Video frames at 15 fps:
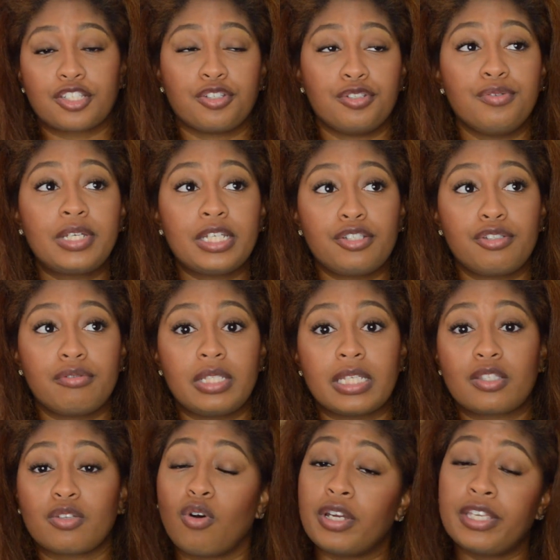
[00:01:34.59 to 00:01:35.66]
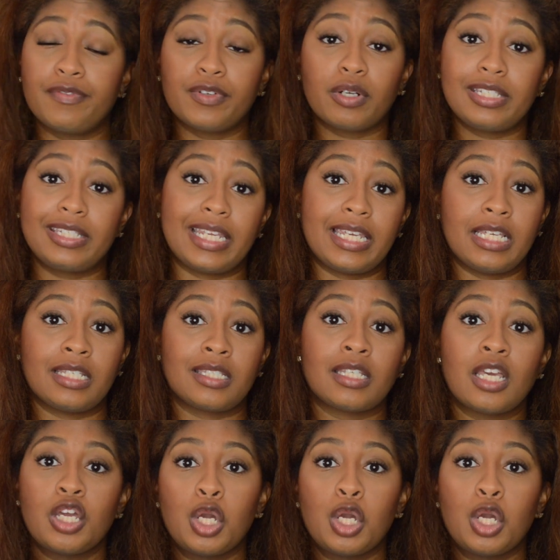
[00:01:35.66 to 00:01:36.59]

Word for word: So you can do this even on days